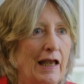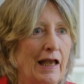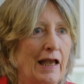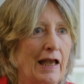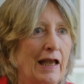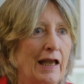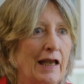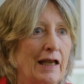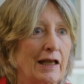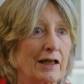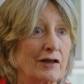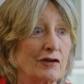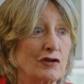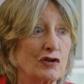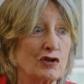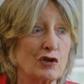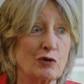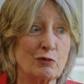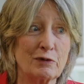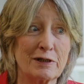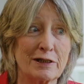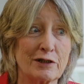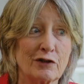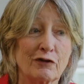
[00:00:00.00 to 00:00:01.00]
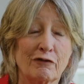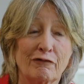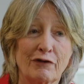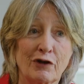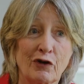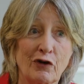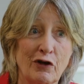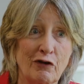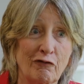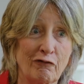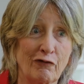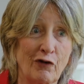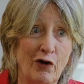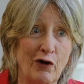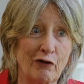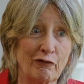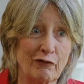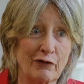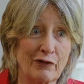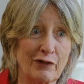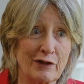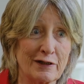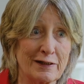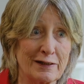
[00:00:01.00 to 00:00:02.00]
And she was still very
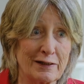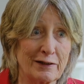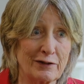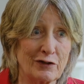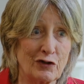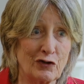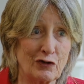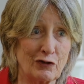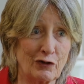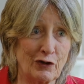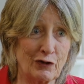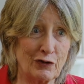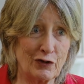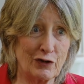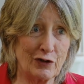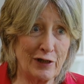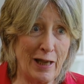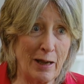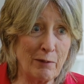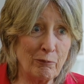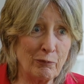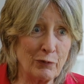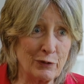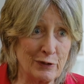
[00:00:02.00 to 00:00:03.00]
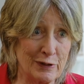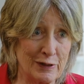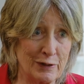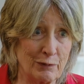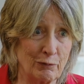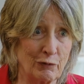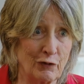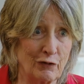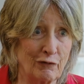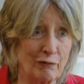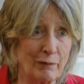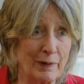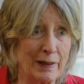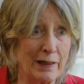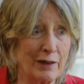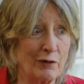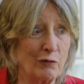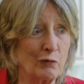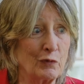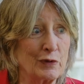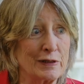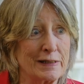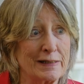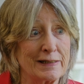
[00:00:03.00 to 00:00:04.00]
involved with this temperance movement,
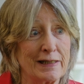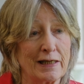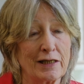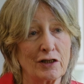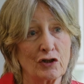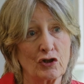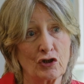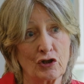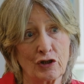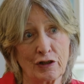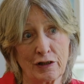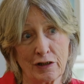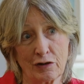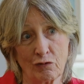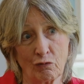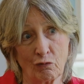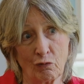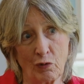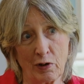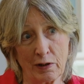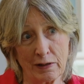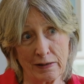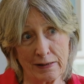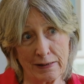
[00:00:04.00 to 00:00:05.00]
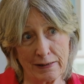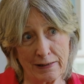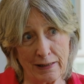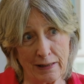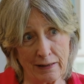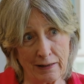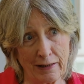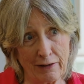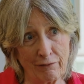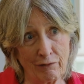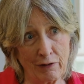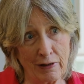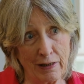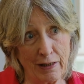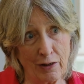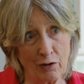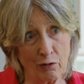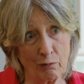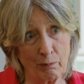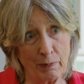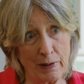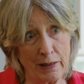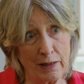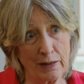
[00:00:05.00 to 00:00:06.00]
and it was said she didn't want to stay living
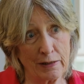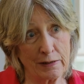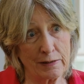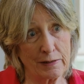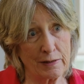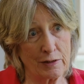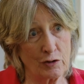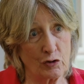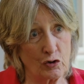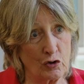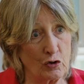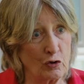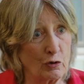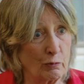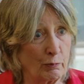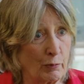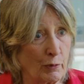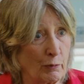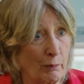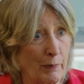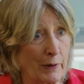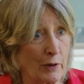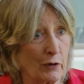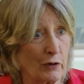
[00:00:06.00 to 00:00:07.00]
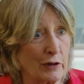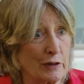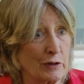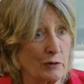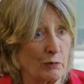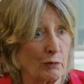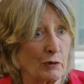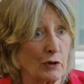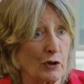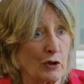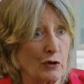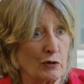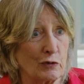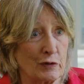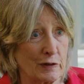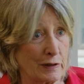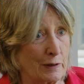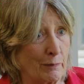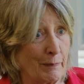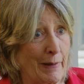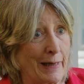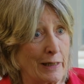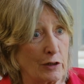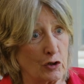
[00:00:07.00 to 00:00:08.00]
there because the juniper berries were used
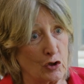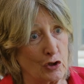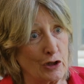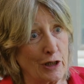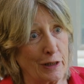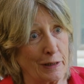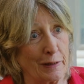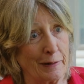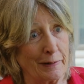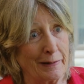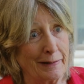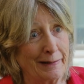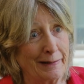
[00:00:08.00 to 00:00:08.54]
to make gin.